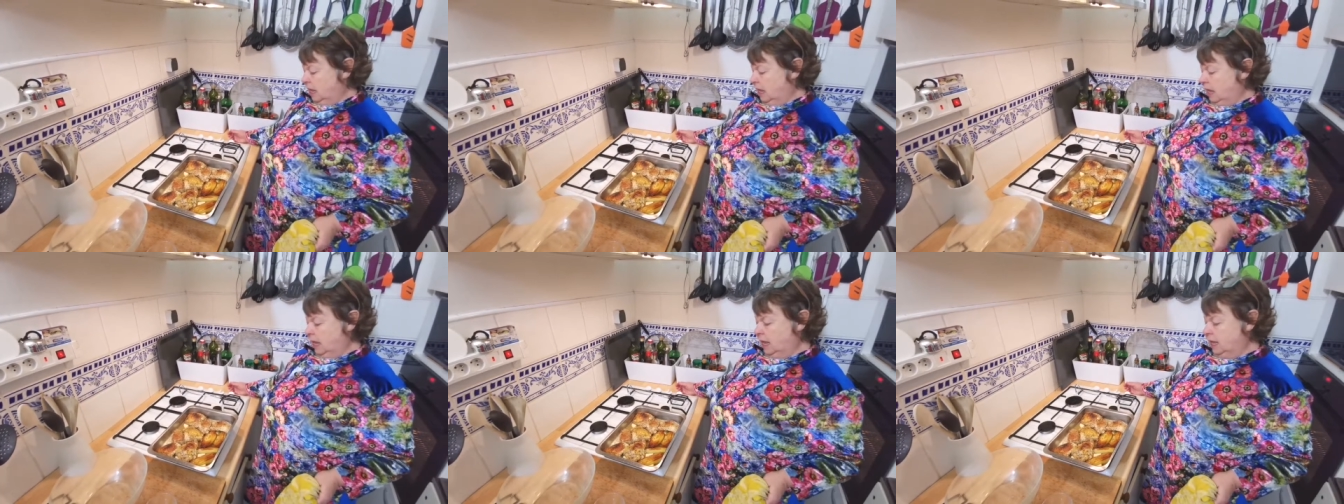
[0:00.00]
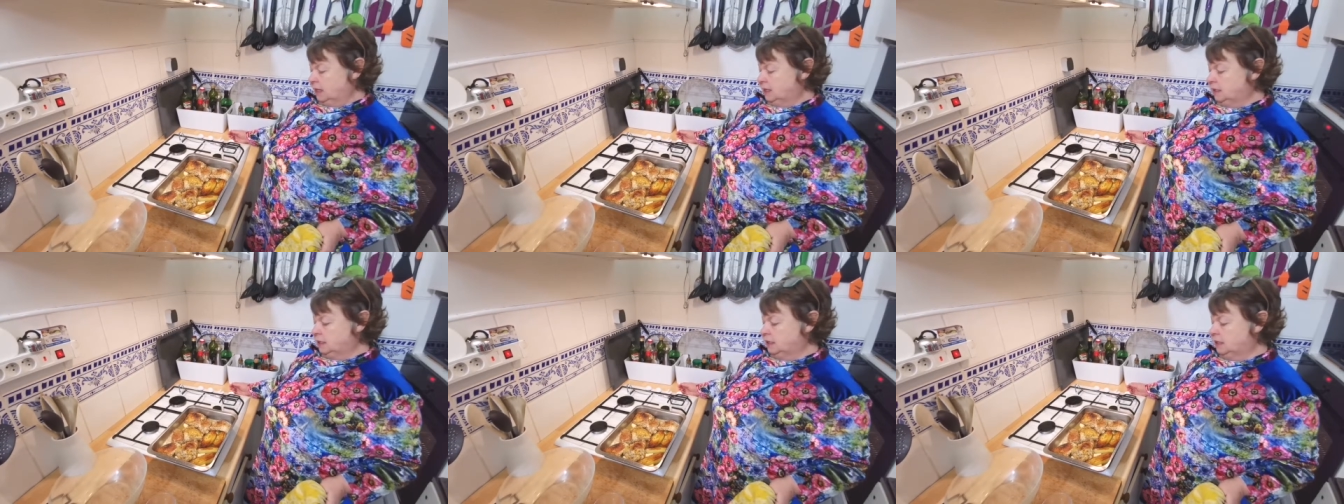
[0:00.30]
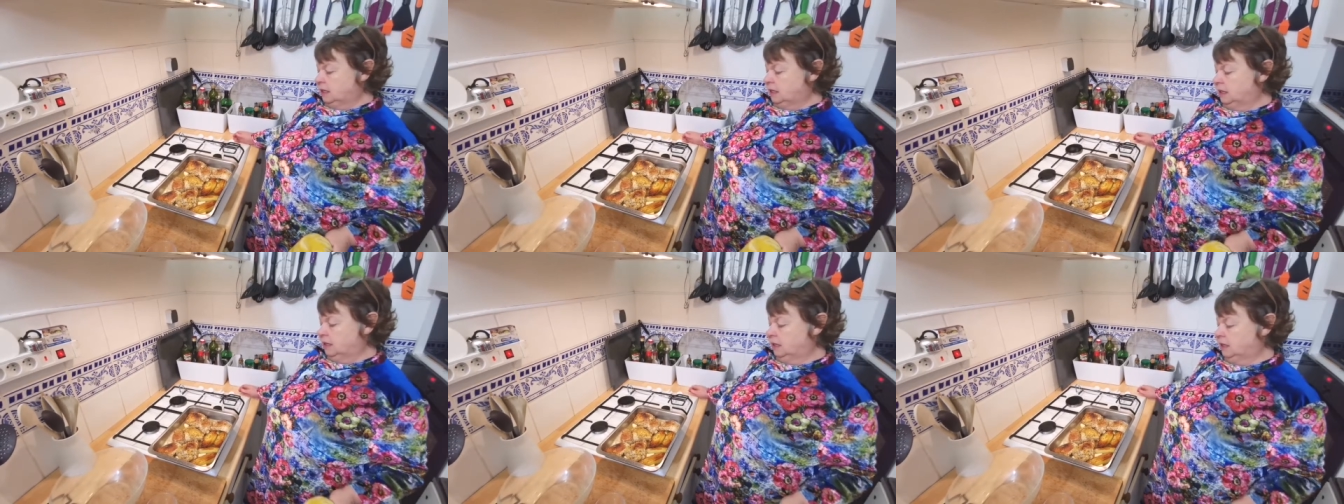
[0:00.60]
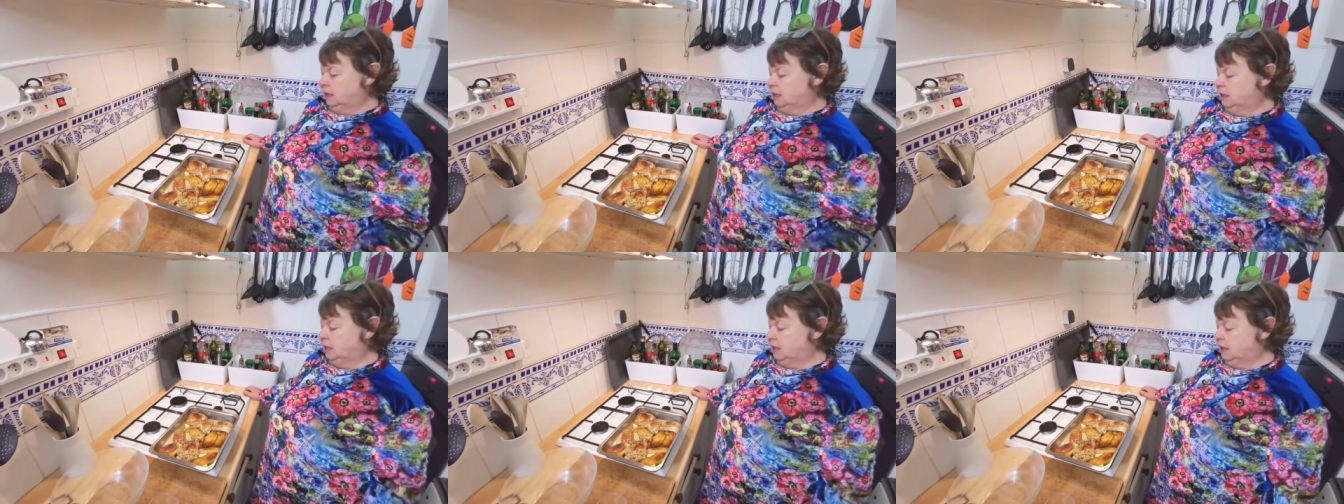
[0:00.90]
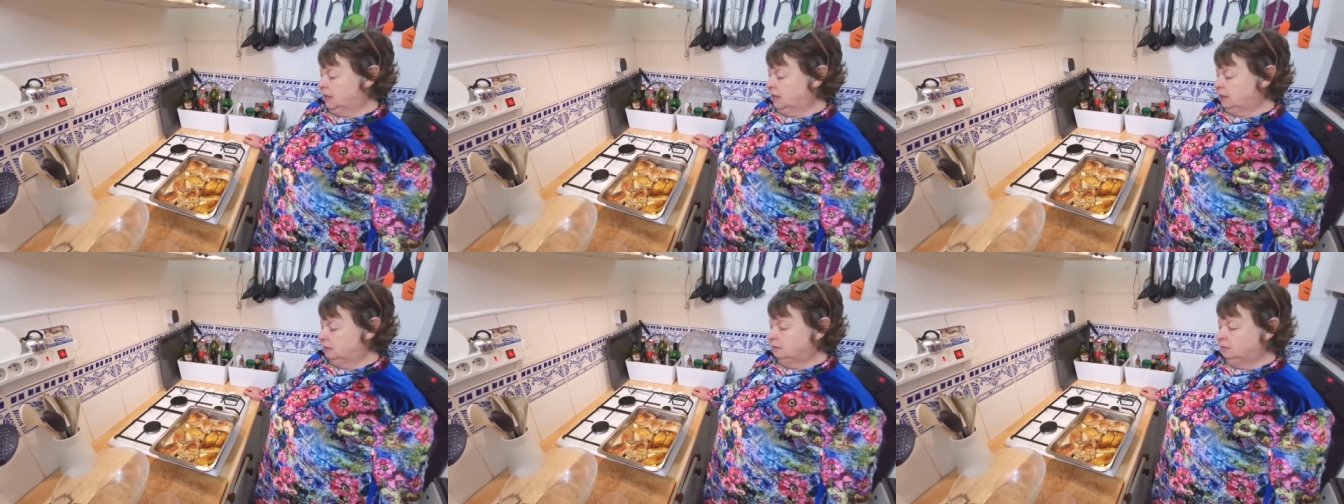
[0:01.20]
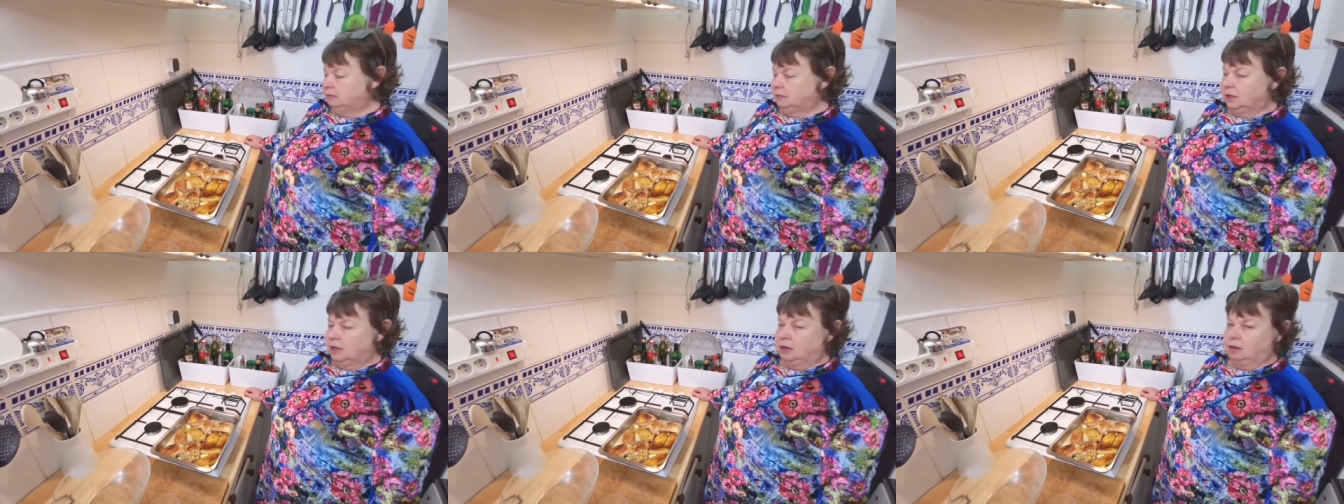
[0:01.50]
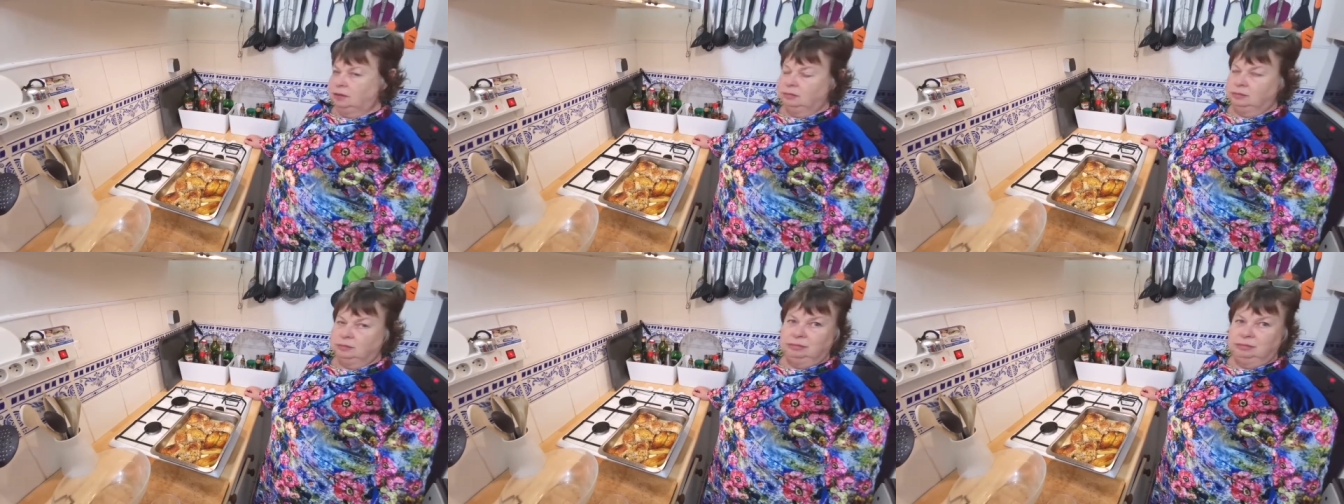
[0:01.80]
and
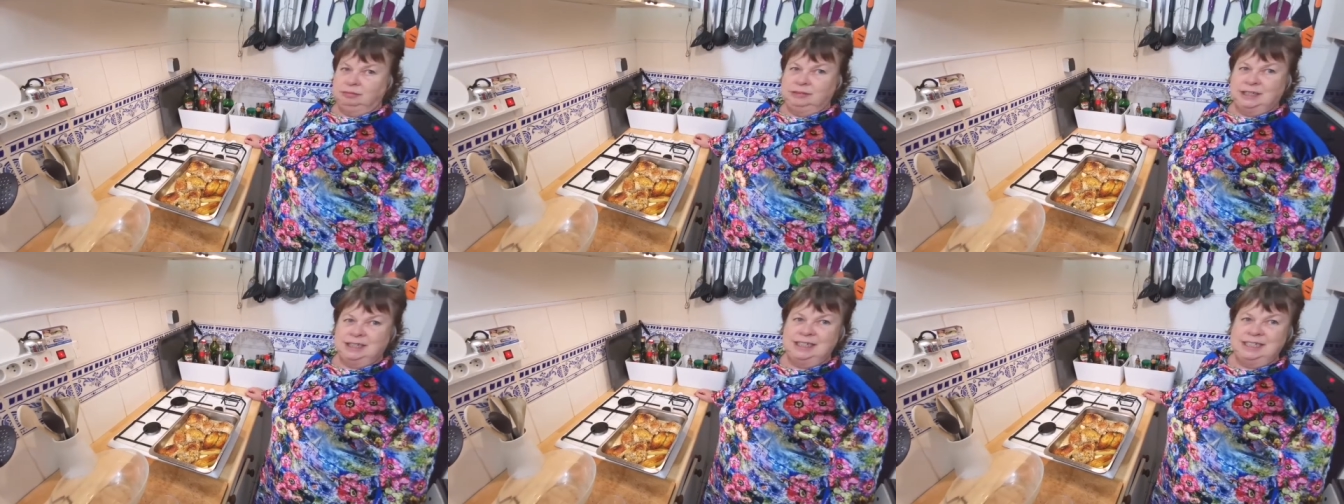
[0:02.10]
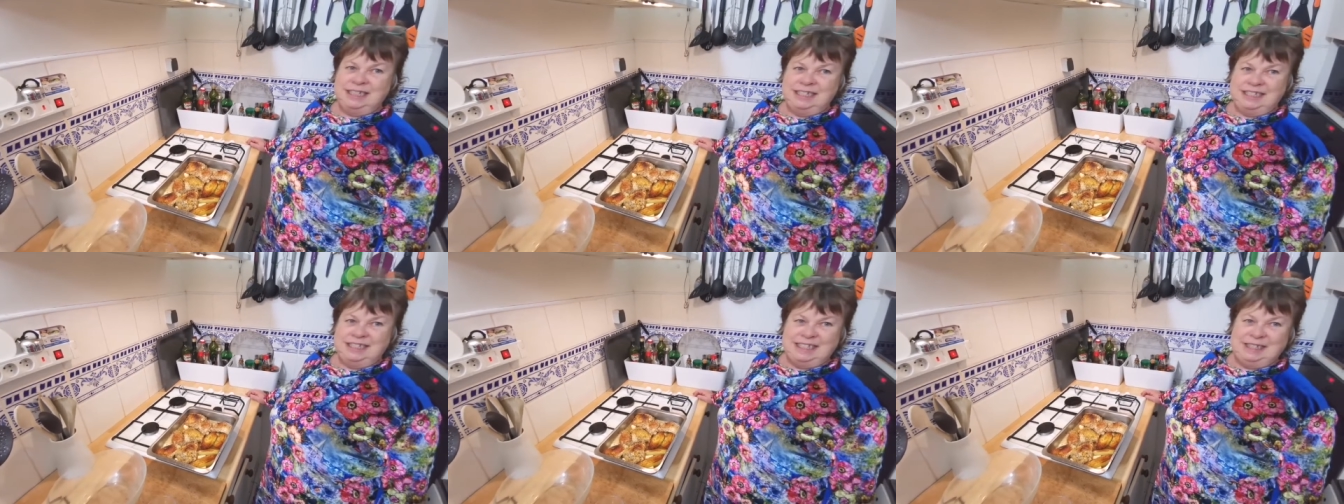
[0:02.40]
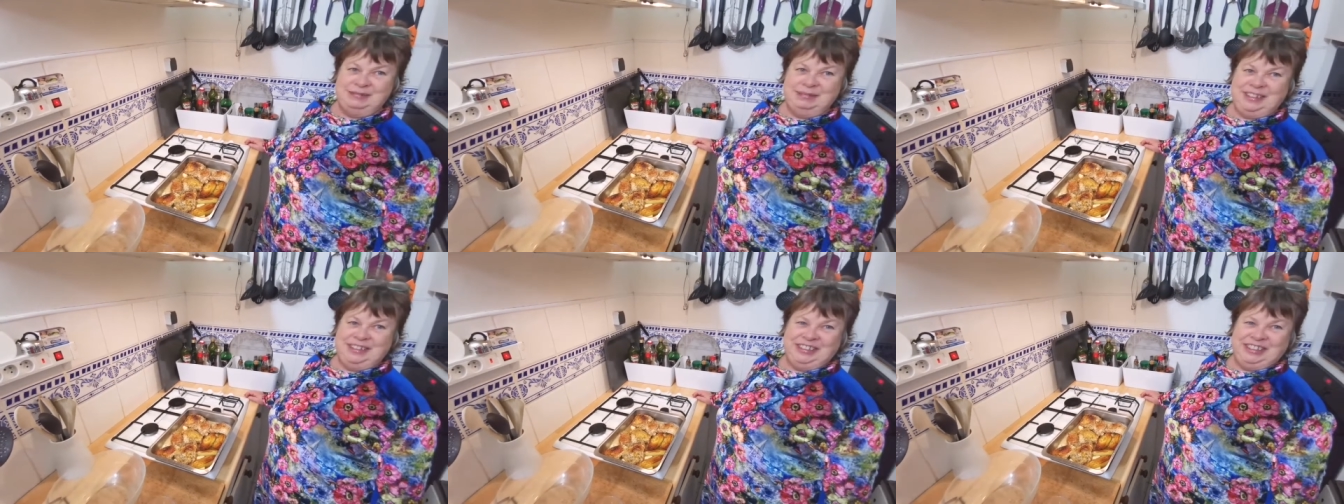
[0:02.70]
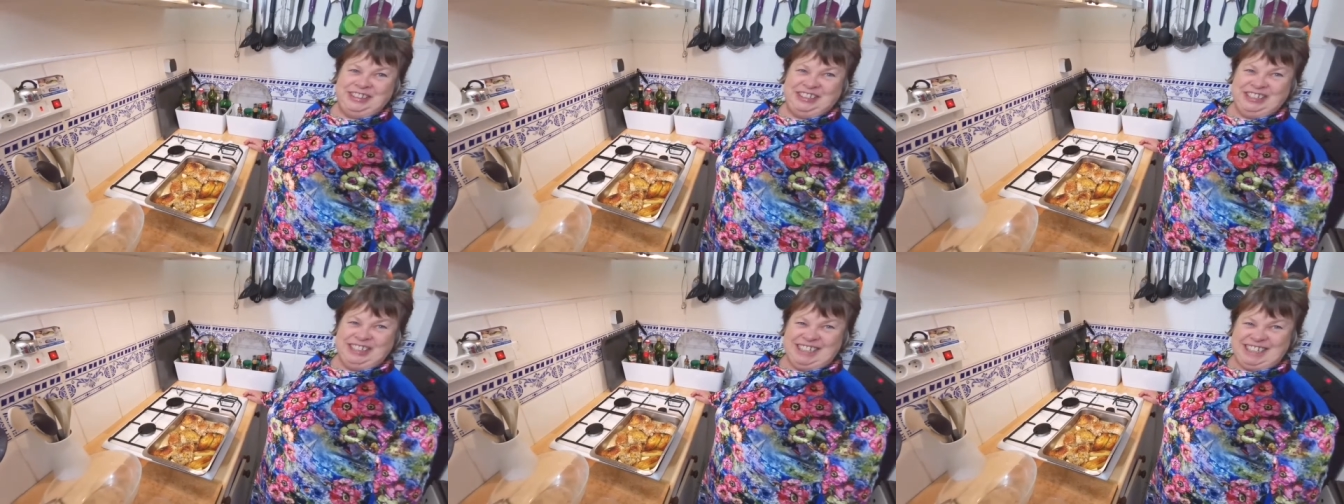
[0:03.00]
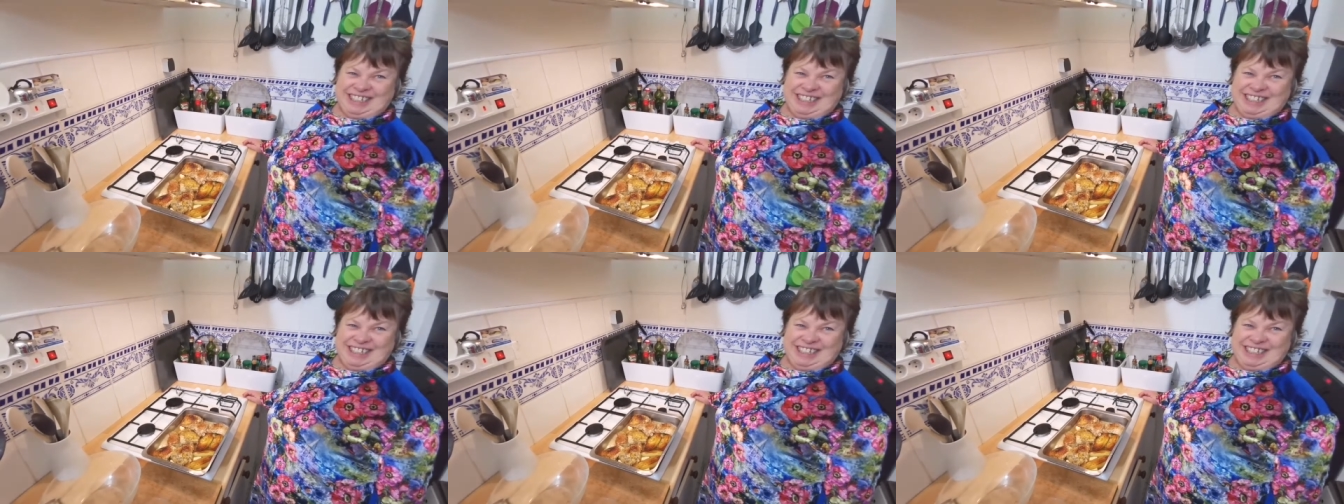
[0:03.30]
oh, doesn't it smell good?